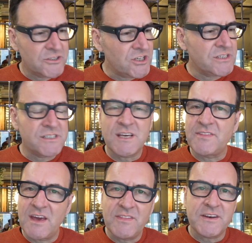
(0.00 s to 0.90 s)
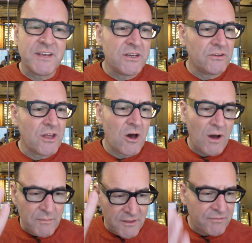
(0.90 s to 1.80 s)
Jesus said that in that day you'll know
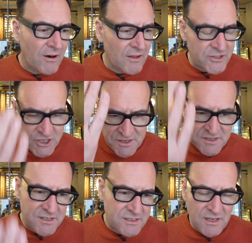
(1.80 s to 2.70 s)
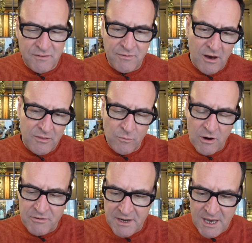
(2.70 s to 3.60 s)
I'm in the Father, Jesus is in the Father,
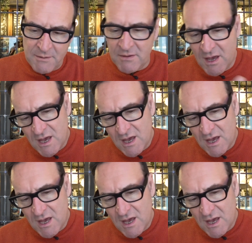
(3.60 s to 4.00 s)
we're in him,